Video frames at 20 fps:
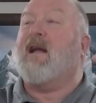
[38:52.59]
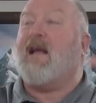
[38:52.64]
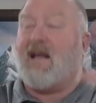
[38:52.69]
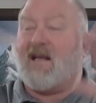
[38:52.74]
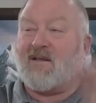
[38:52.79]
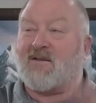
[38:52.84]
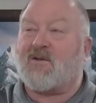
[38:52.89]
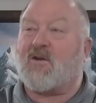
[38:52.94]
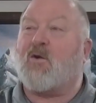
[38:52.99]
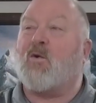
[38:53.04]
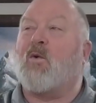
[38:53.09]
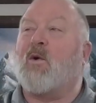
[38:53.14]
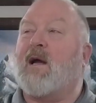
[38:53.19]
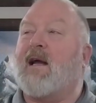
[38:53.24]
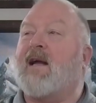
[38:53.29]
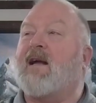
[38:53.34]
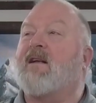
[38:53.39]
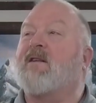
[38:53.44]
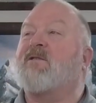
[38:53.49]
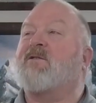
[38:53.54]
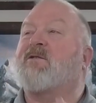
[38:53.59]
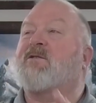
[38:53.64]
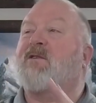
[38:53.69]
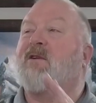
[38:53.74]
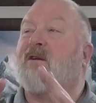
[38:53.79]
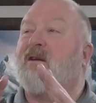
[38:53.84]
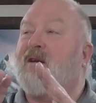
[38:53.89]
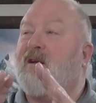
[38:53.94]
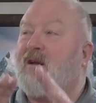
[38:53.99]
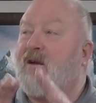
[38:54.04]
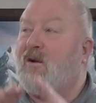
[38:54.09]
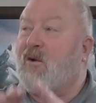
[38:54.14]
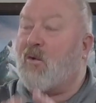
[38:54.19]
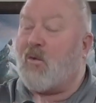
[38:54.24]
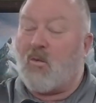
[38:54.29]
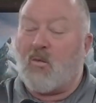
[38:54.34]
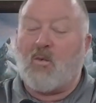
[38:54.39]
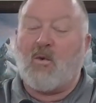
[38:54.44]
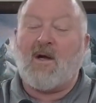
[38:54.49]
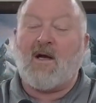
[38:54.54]
is quenched
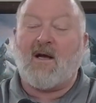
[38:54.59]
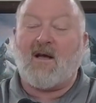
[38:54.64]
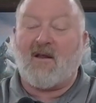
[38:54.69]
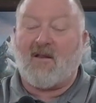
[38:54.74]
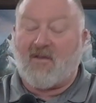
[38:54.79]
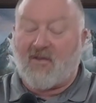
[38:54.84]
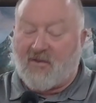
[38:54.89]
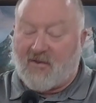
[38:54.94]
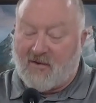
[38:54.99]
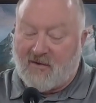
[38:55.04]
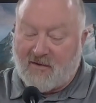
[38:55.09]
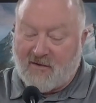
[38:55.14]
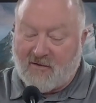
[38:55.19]
with